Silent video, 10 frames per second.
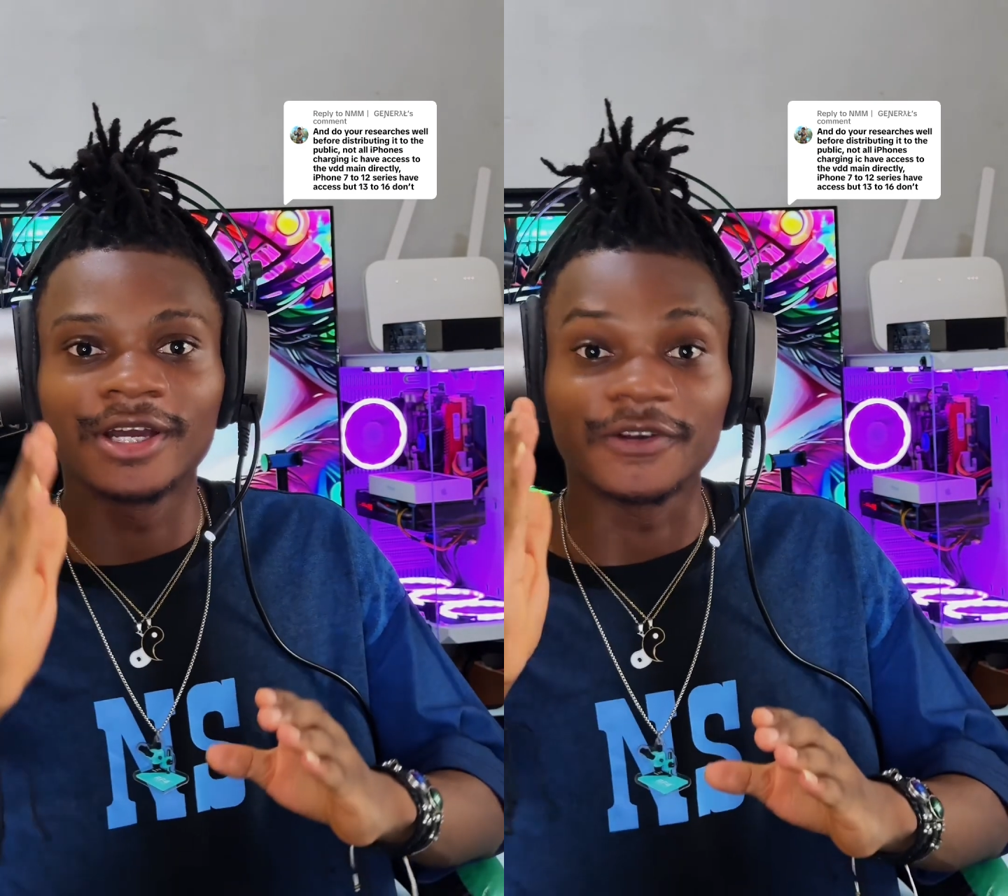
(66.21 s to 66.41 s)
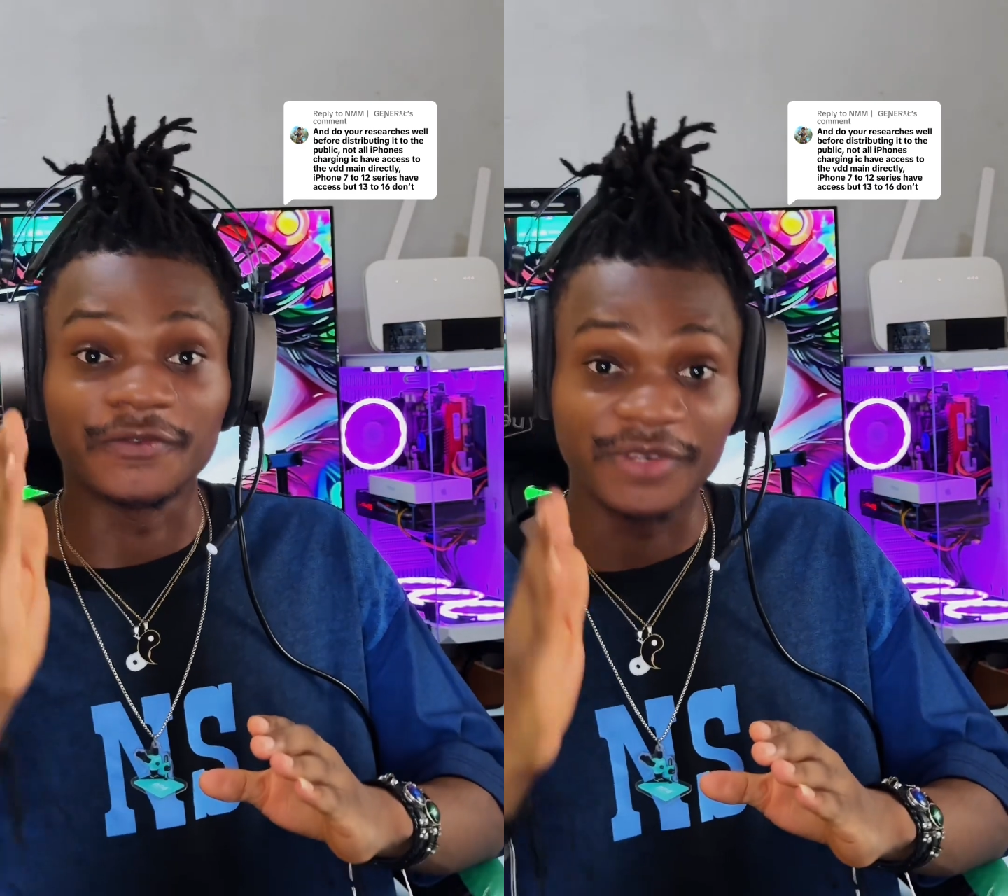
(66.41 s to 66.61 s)

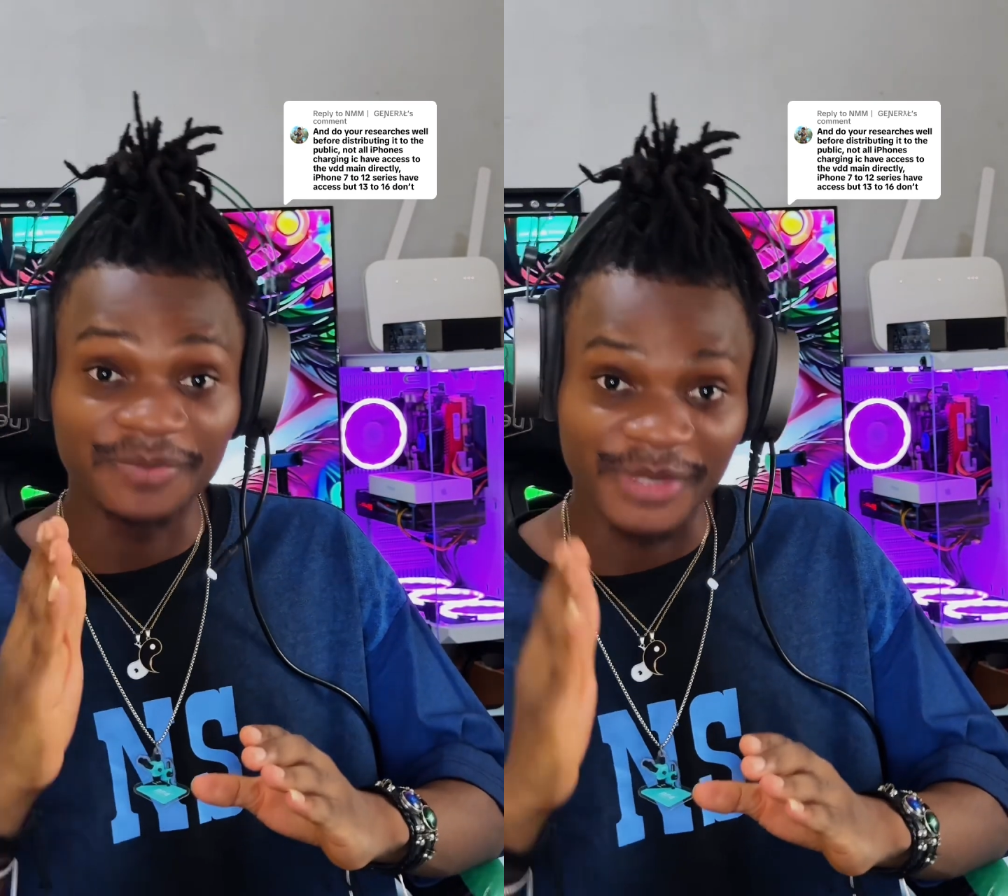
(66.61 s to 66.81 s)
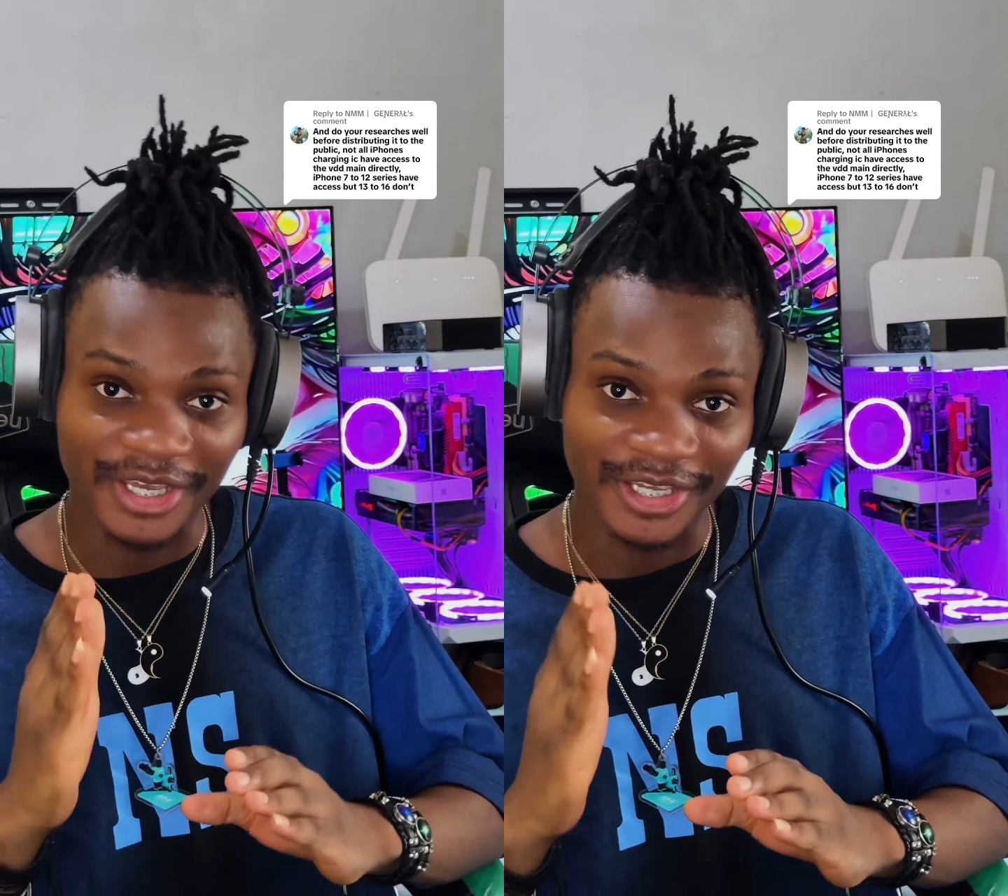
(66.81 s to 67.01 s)
a
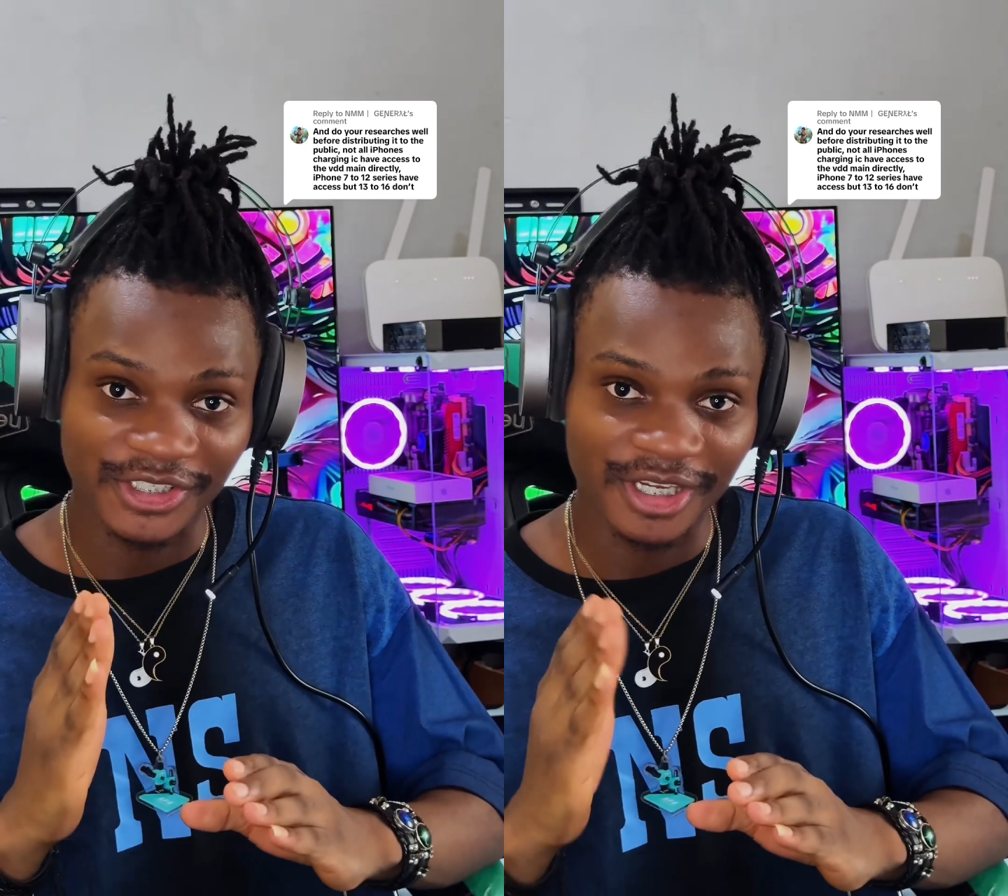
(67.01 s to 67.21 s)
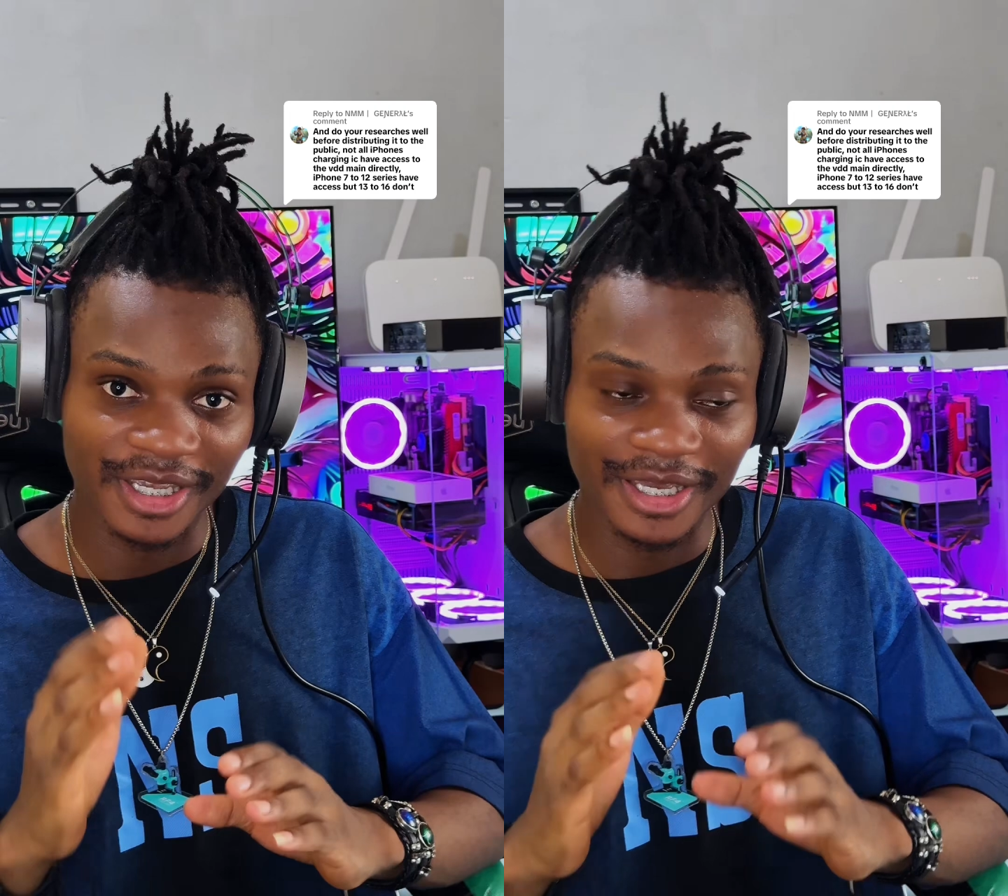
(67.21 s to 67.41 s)

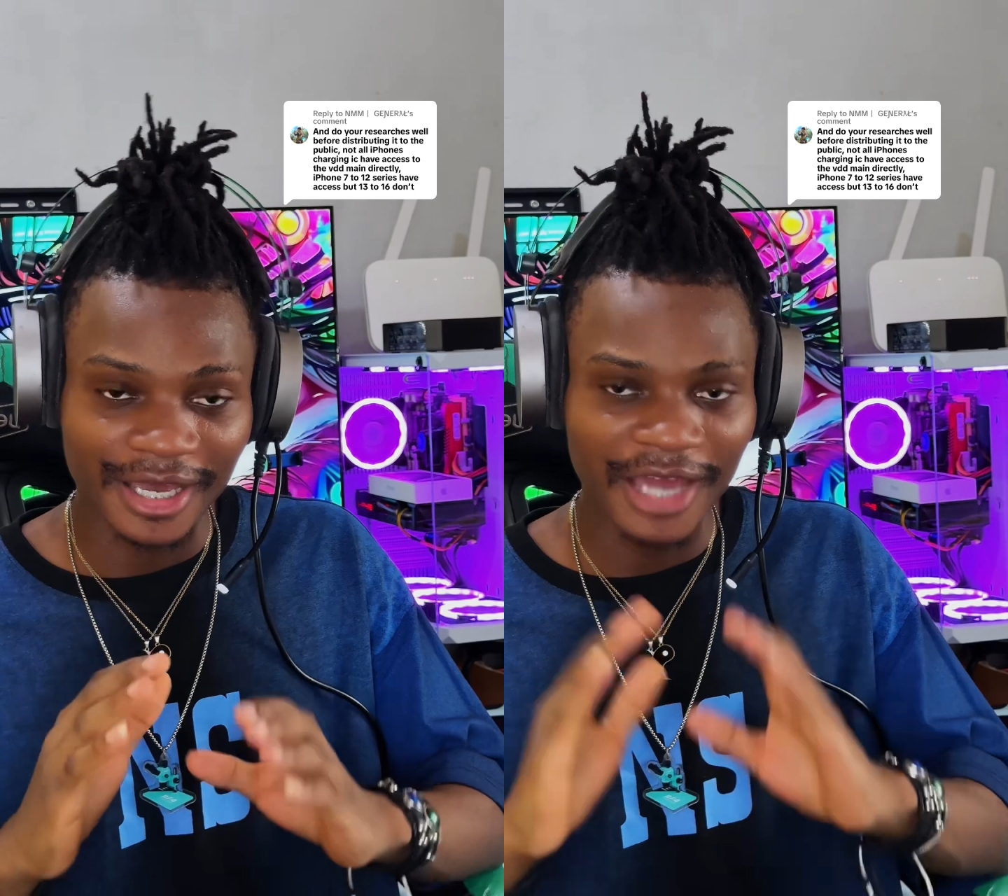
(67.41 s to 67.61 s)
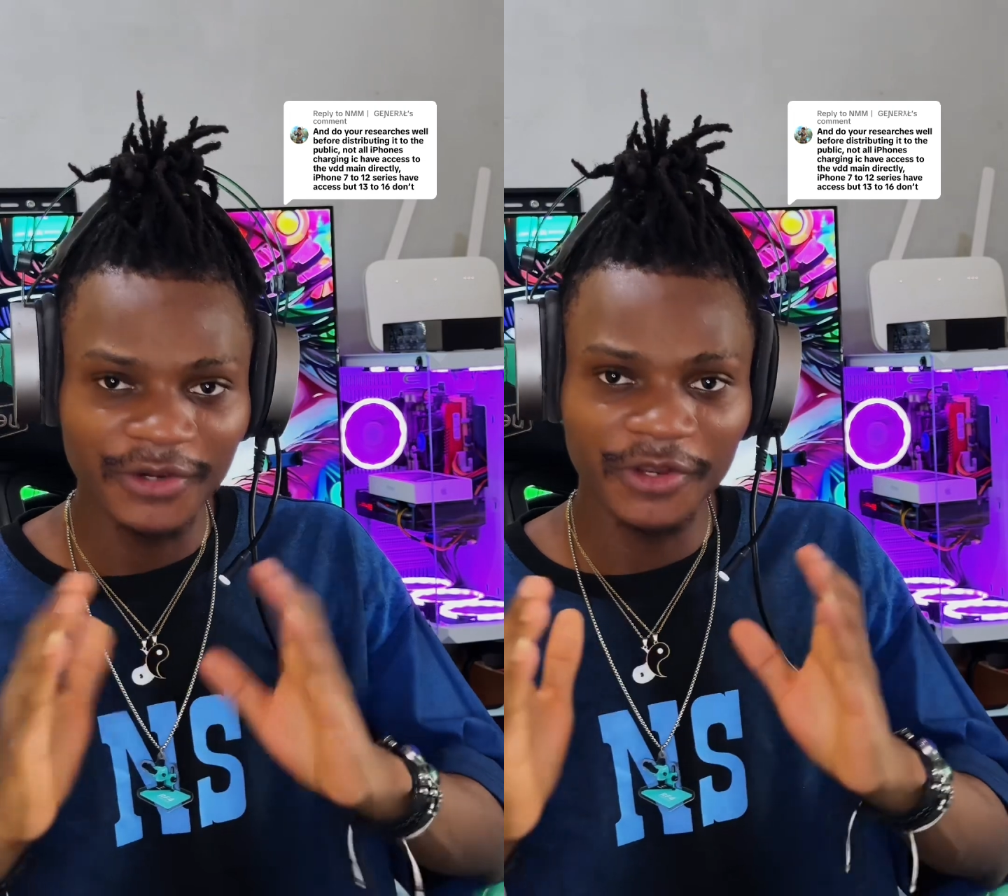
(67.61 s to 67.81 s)
VPH
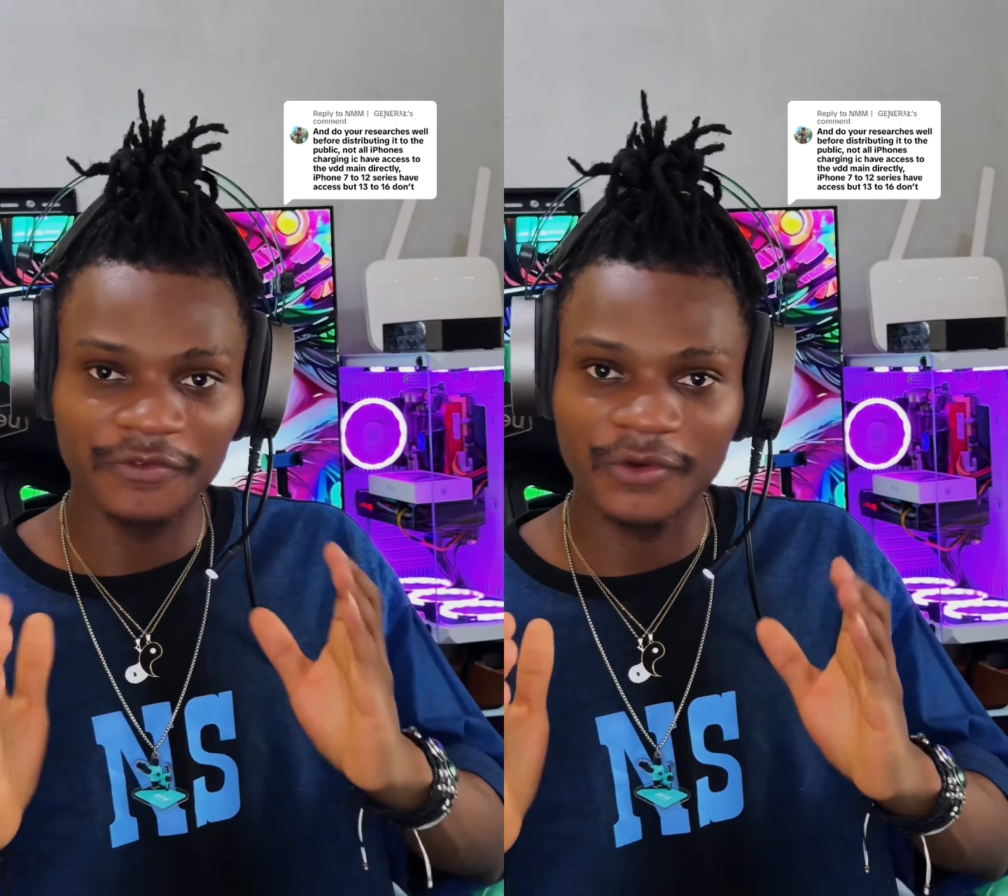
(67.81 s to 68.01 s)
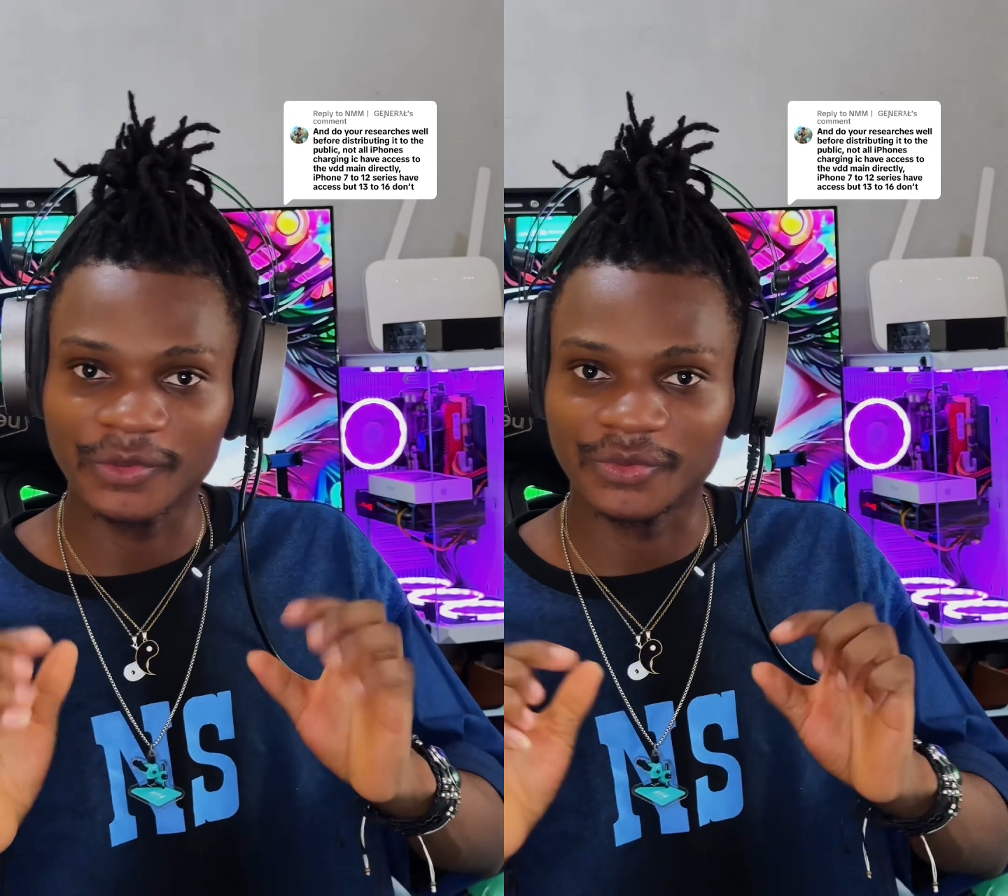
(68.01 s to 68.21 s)
Android
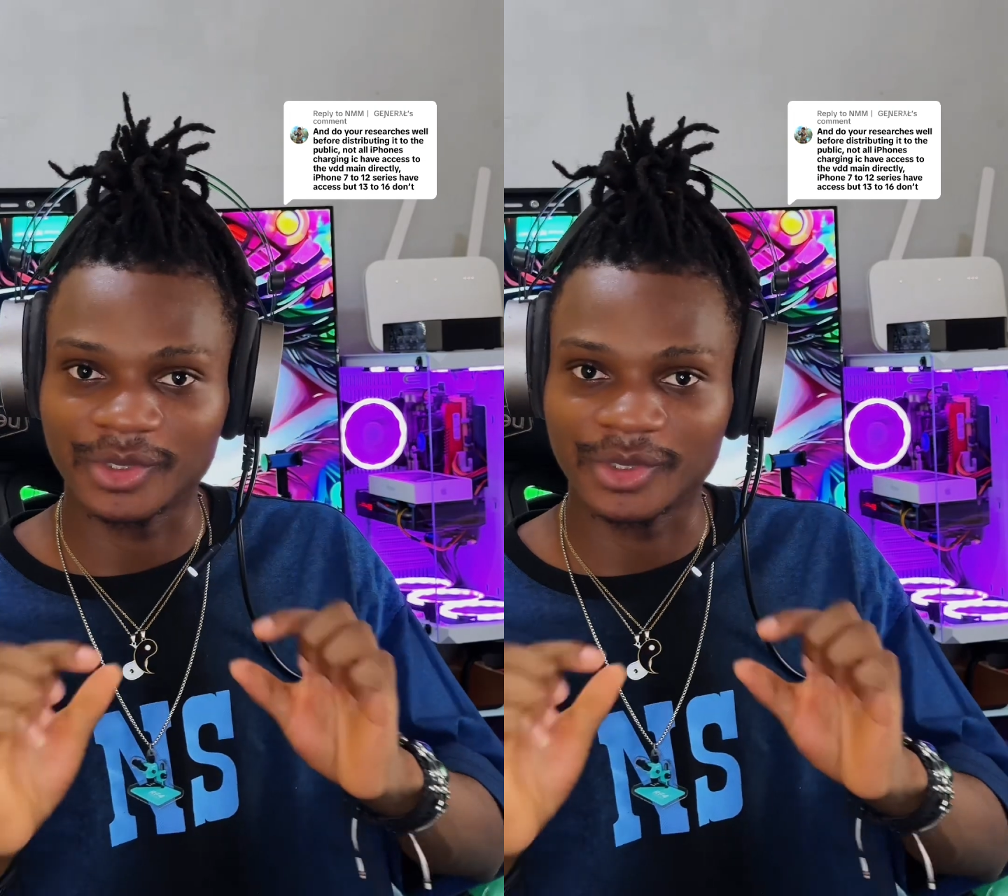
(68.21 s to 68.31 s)
phones